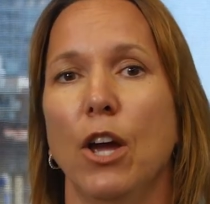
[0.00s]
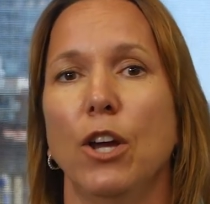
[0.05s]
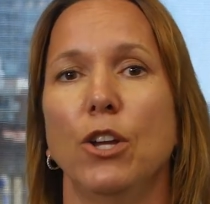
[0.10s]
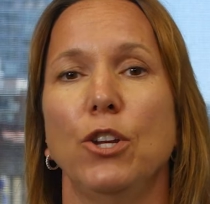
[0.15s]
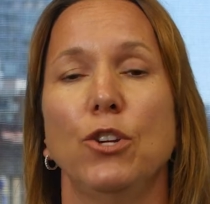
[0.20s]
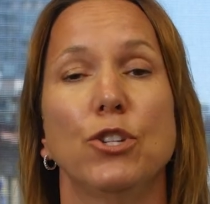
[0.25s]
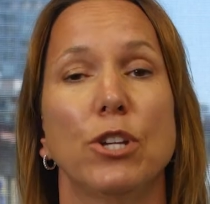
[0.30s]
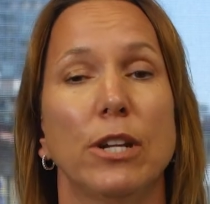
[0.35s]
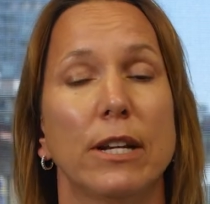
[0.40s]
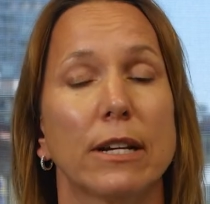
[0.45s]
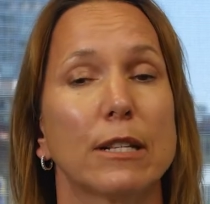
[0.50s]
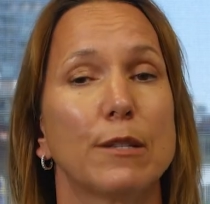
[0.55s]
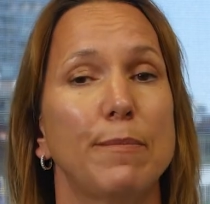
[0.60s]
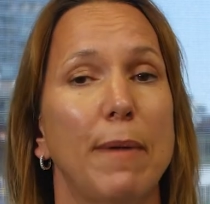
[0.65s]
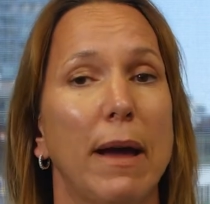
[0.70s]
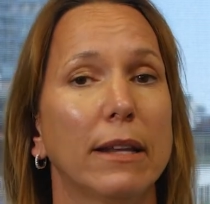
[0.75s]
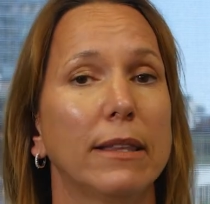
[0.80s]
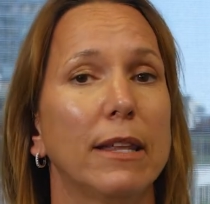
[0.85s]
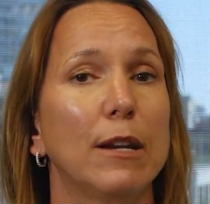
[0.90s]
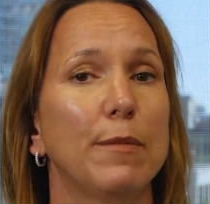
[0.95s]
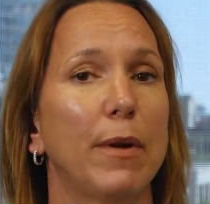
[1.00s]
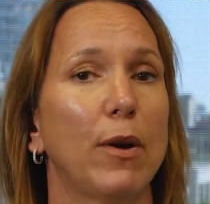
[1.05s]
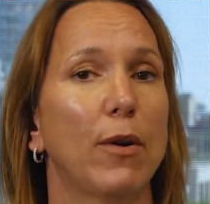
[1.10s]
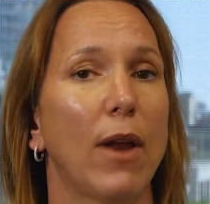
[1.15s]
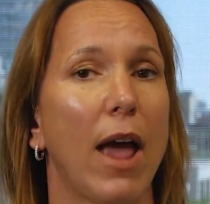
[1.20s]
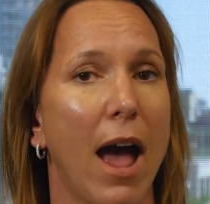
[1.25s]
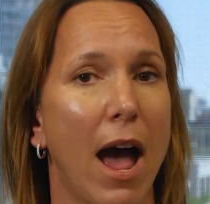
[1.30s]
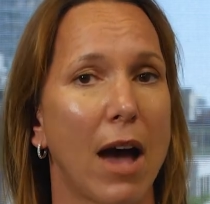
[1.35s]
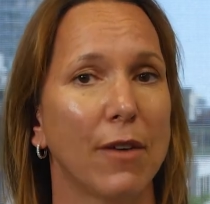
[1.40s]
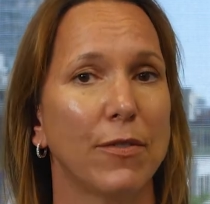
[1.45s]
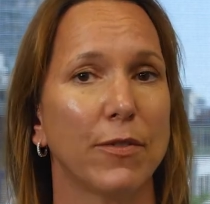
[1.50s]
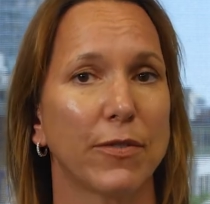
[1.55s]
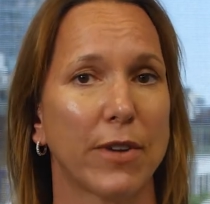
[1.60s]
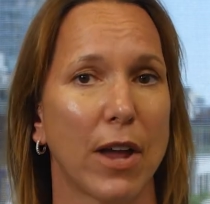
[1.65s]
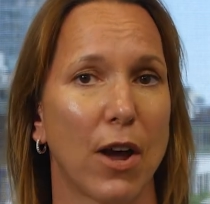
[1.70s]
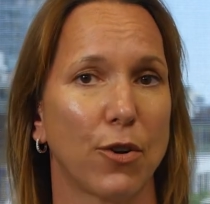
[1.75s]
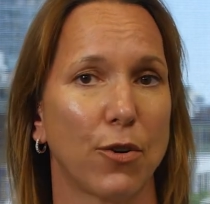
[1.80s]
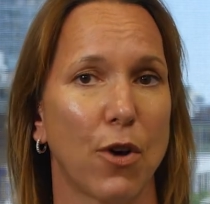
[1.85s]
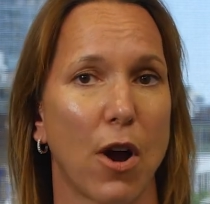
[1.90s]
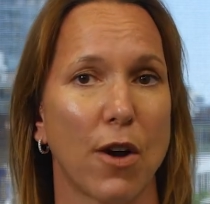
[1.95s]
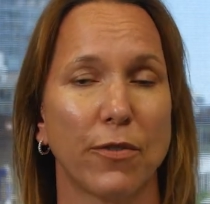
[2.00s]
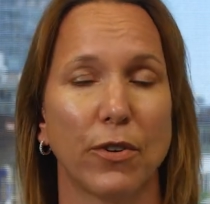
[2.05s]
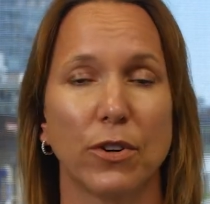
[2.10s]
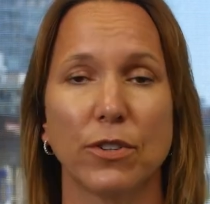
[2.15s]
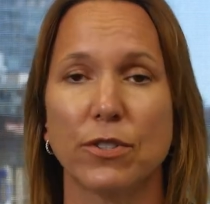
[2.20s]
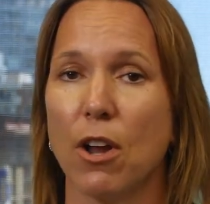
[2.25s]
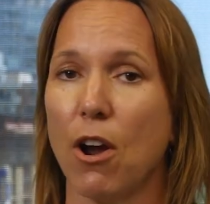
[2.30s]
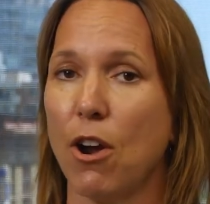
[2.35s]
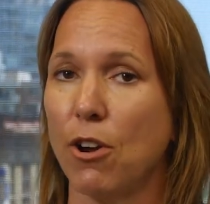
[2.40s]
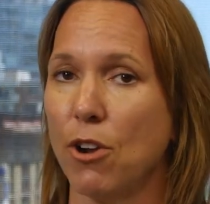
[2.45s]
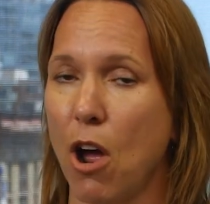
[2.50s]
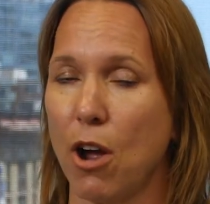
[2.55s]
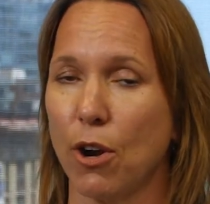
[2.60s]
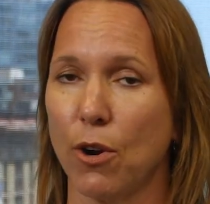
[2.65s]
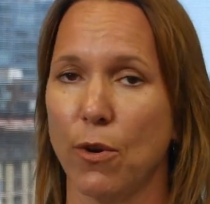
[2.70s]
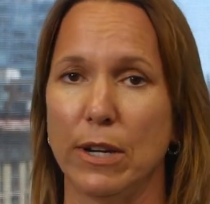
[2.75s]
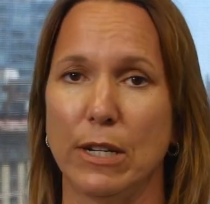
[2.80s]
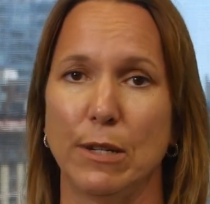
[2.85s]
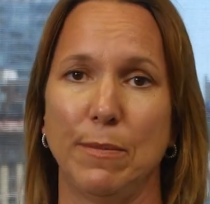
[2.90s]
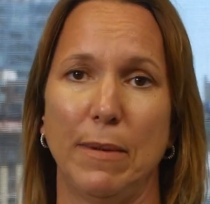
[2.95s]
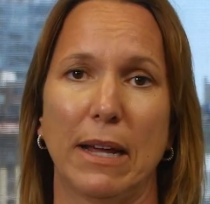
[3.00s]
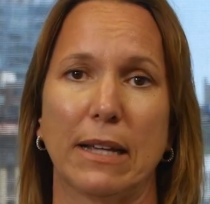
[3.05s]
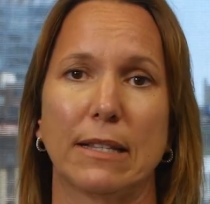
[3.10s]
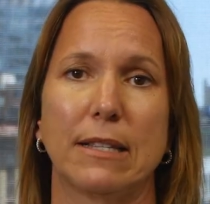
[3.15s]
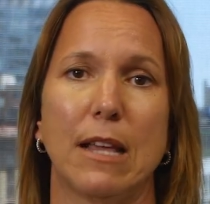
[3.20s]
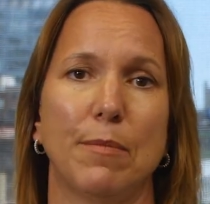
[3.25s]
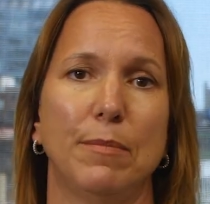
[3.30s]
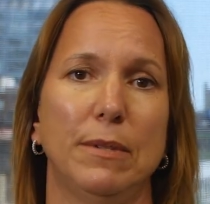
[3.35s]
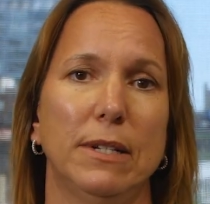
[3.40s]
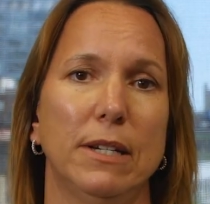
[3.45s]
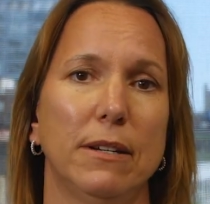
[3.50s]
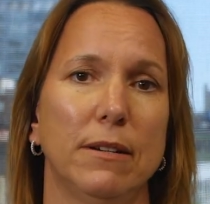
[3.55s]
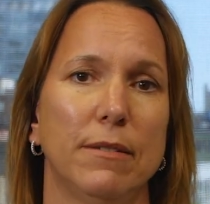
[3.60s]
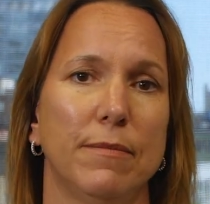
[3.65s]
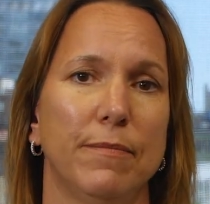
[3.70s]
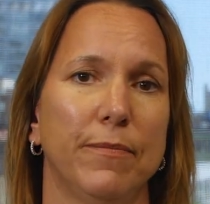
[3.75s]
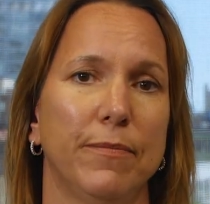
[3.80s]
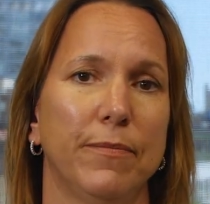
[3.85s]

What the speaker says: You should expect that about half of counteroffers are not going to be accepted.